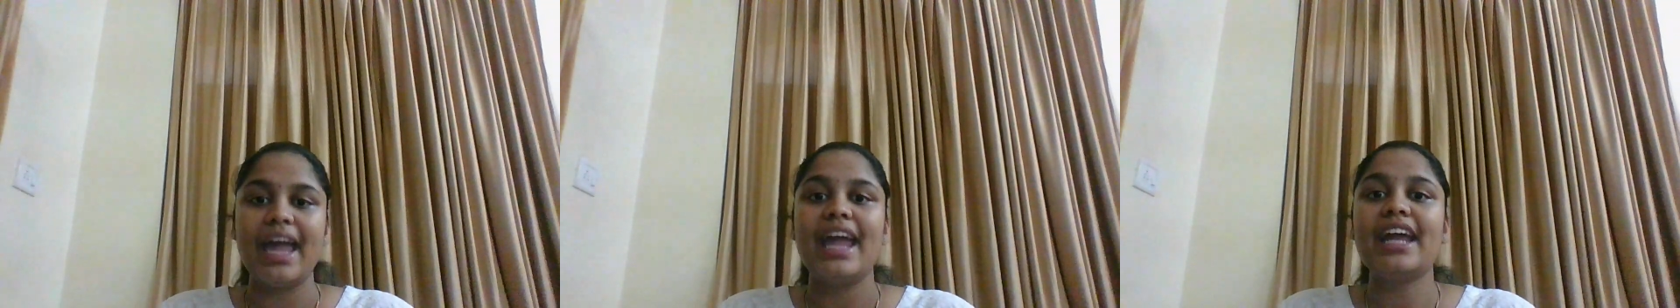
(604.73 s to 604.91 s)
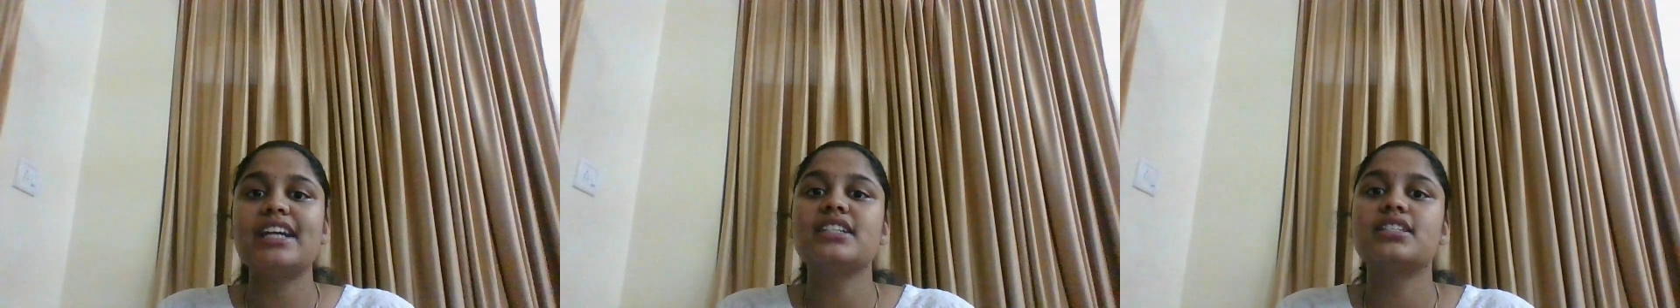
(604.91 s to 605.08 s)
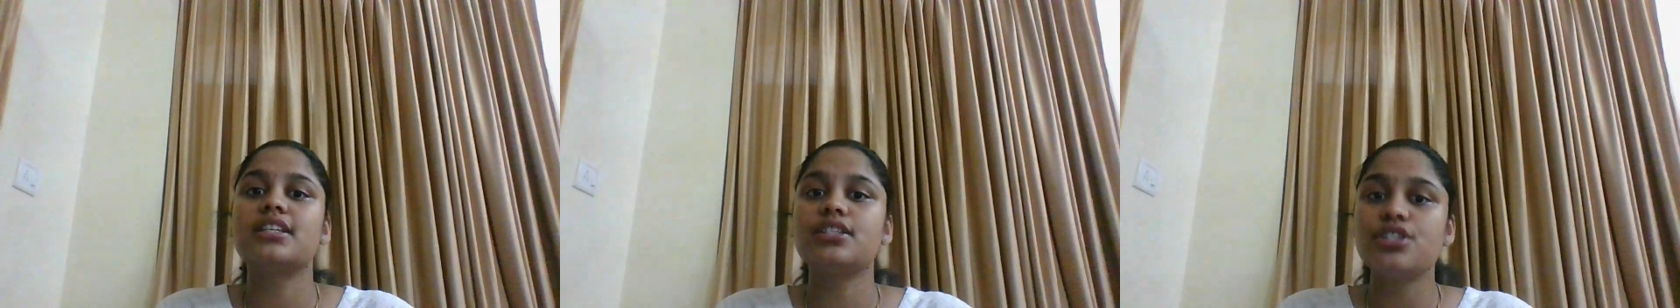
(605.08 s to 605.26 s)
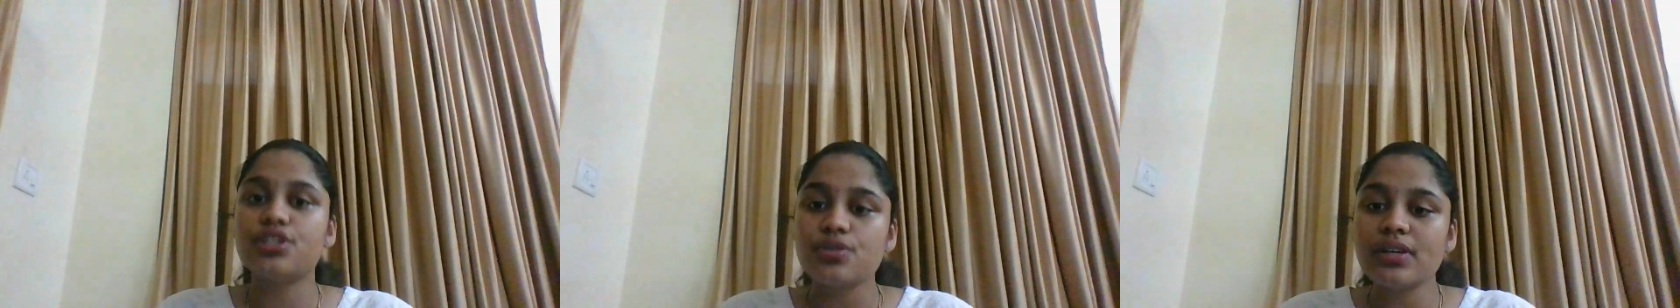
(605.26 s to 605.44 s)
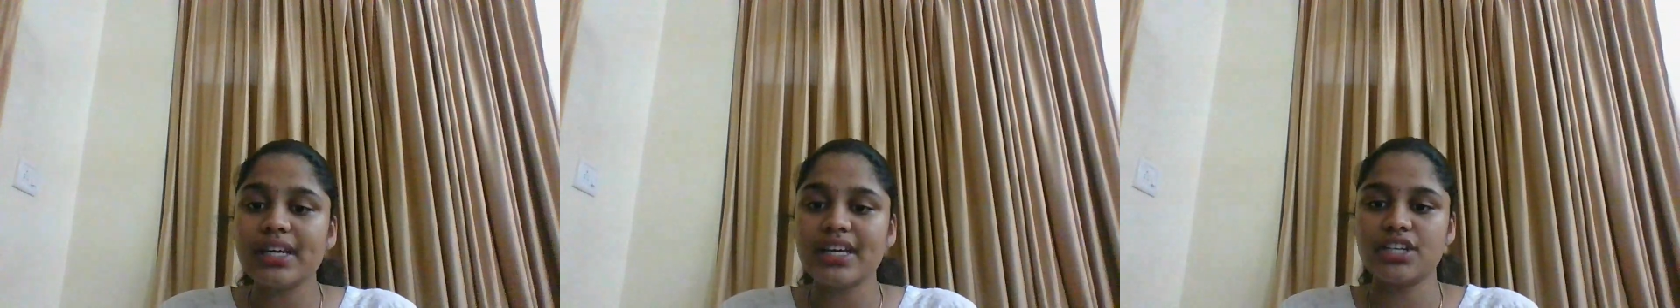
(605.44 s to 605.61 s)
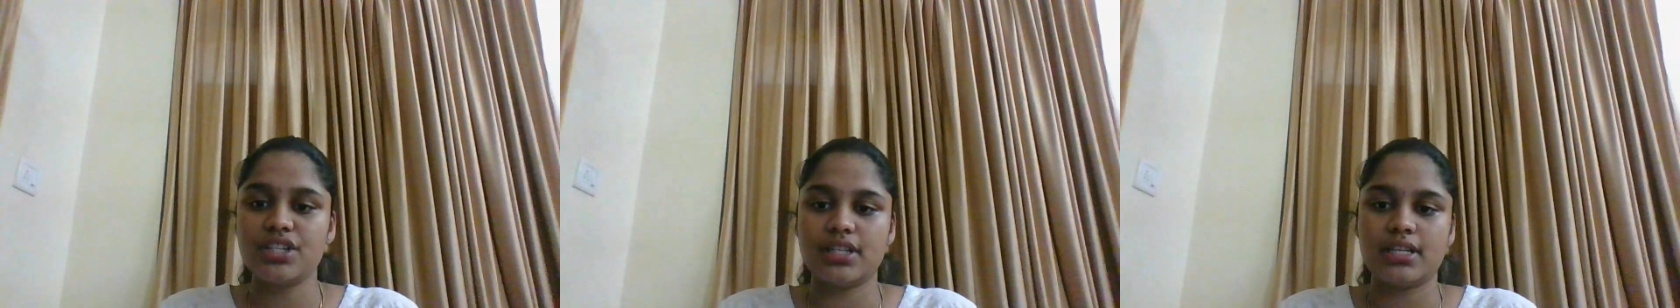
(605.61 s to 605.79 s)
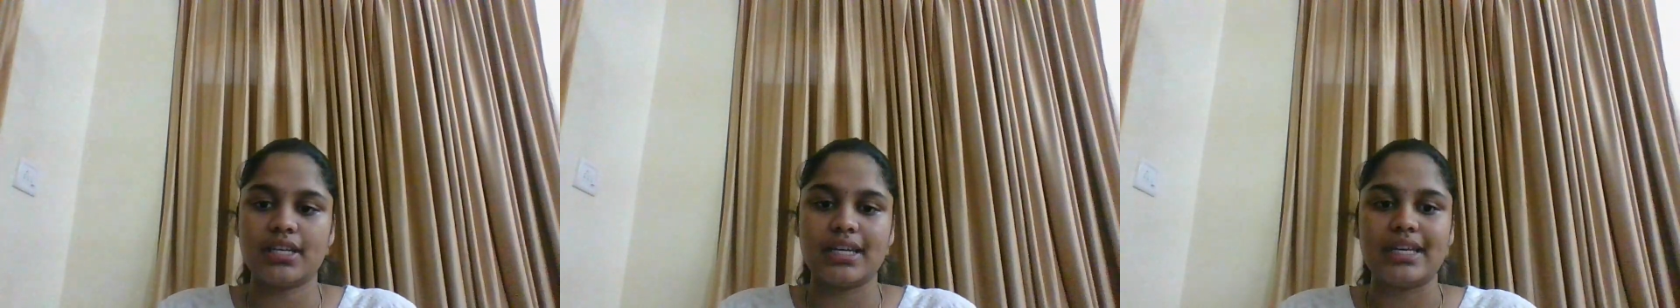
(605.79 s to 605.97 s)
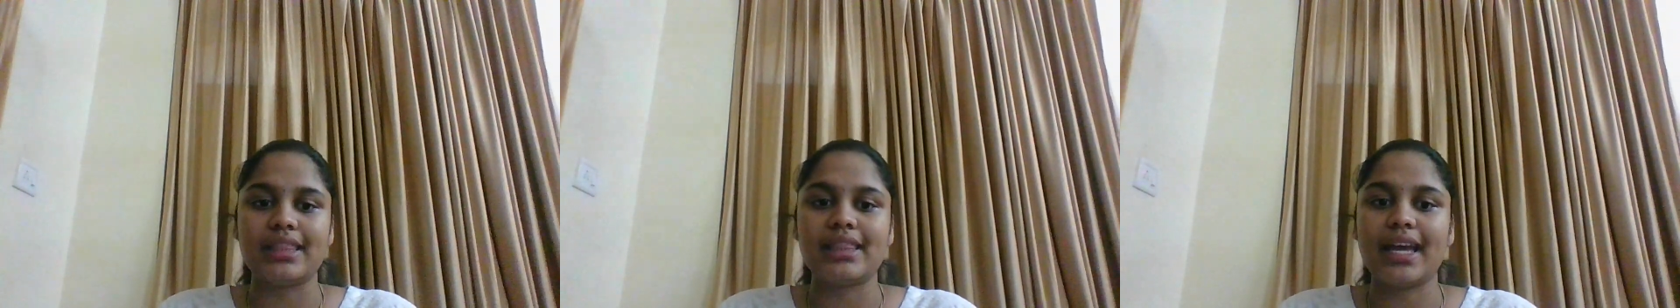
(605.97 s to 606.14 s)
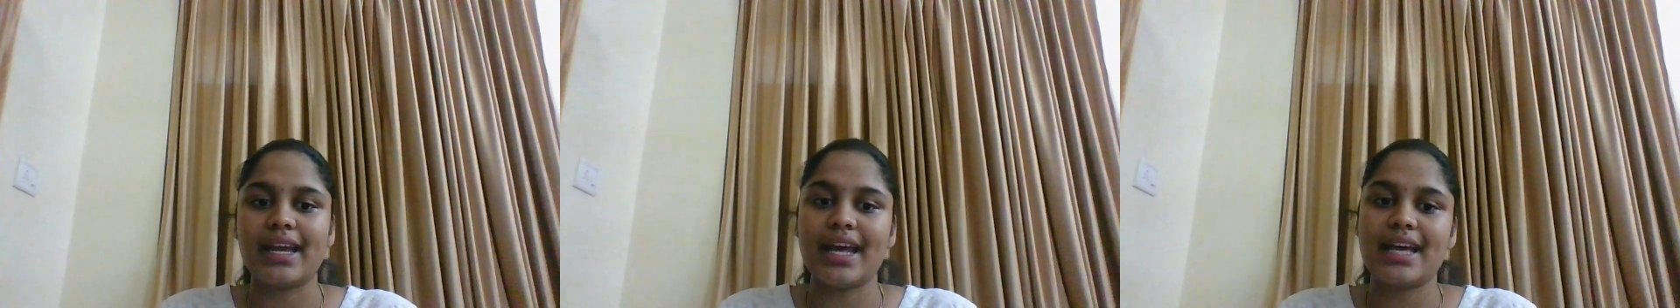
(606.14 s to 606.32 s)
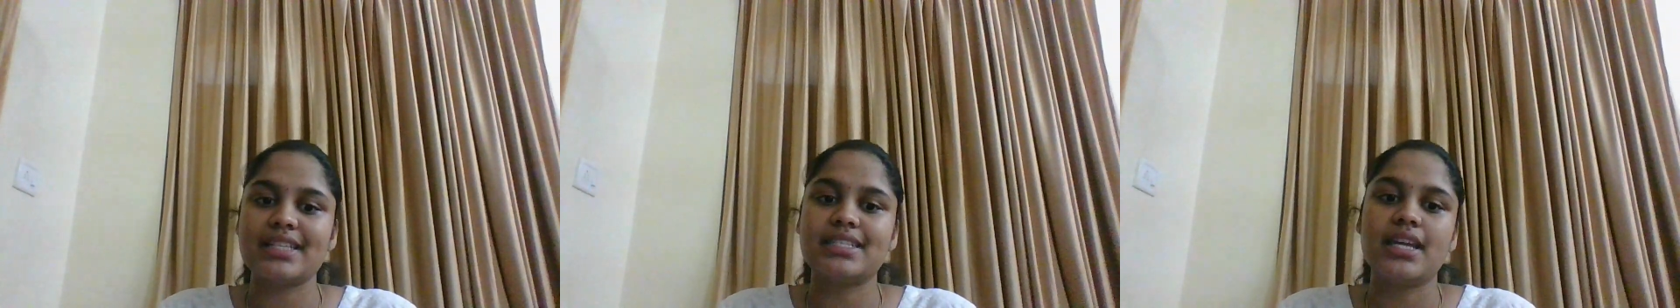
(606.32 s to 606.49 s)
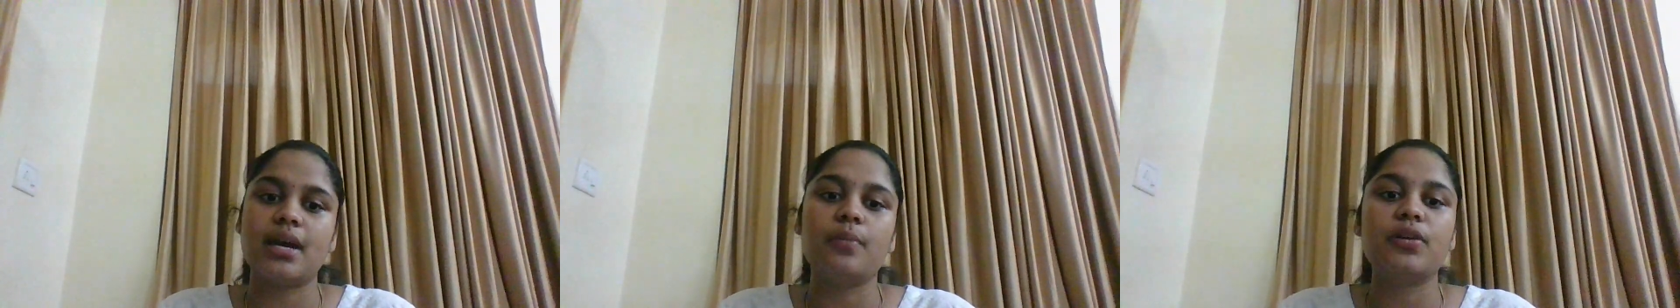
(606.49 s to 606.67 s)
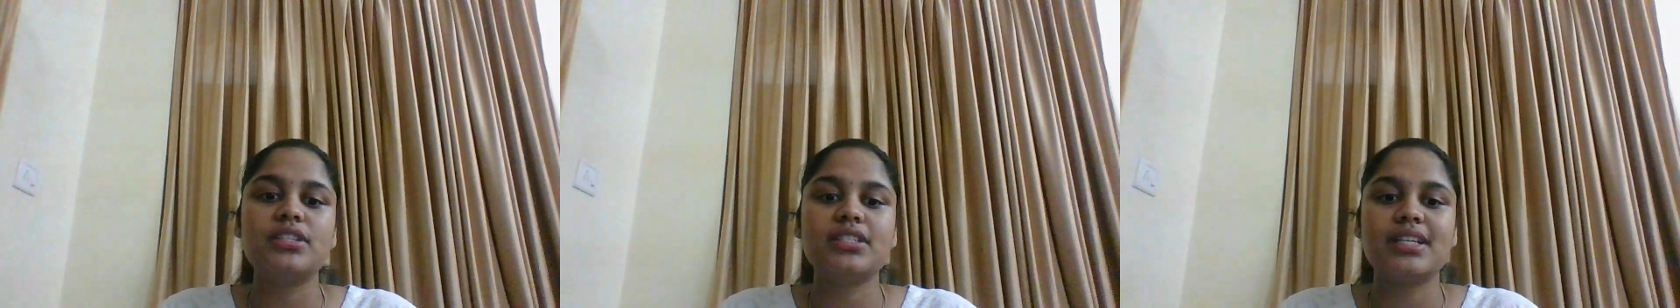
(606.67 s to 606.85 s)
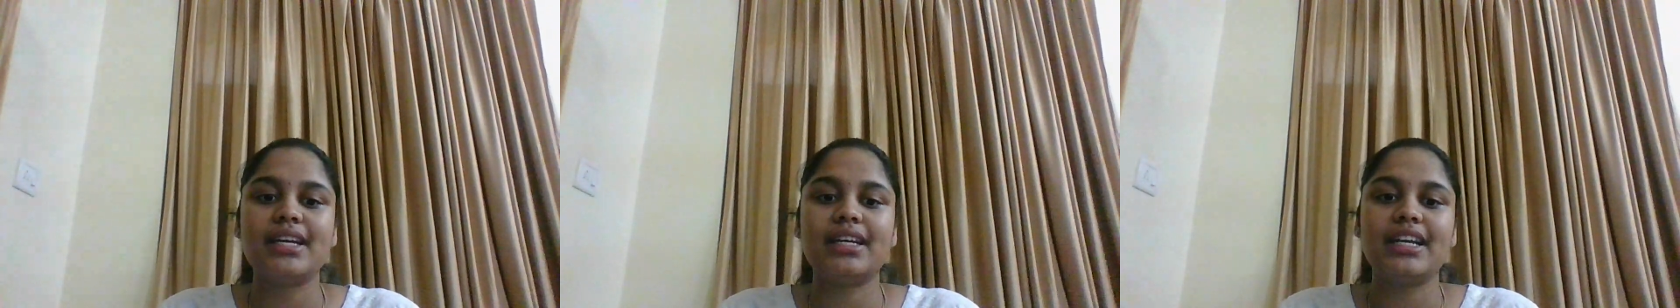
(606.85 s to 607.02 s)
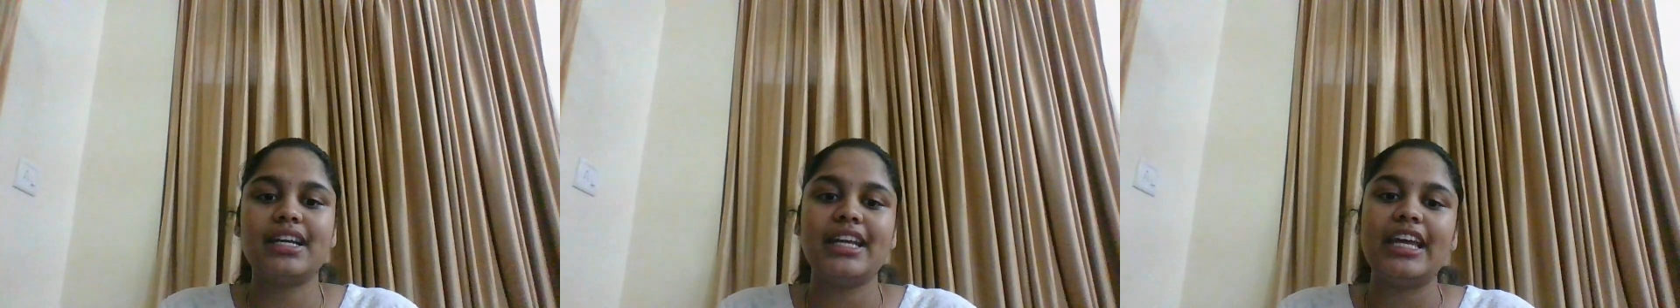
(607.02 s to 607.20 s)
it is the judiciary that has demonstrated